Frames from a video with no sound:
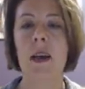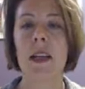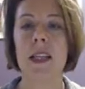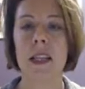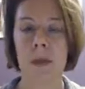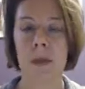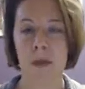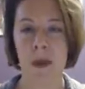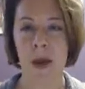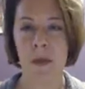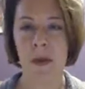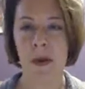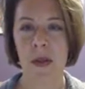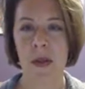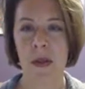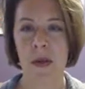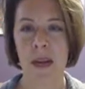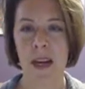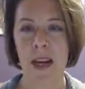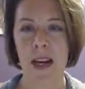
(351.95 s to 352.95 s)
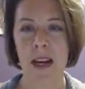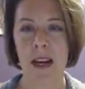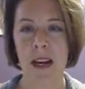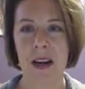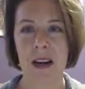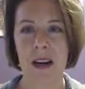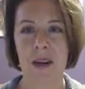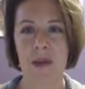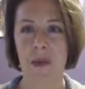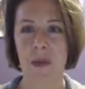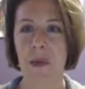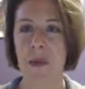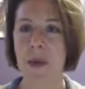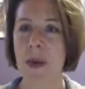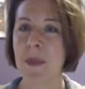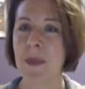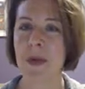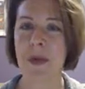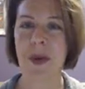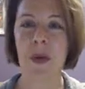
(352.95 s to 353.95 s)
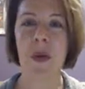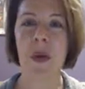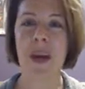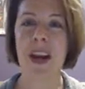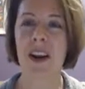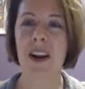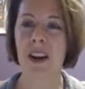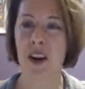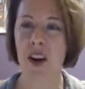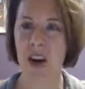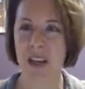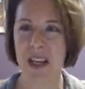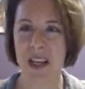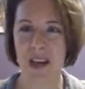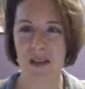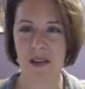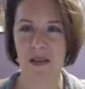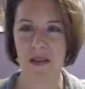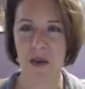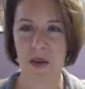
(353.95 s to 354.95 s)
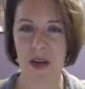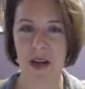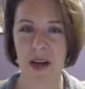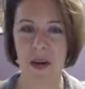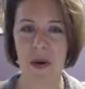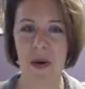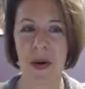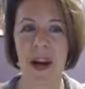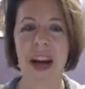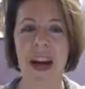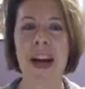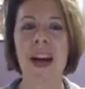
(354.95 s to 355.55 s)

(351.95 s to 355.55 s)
Tip number 3, remember that we are all here for you.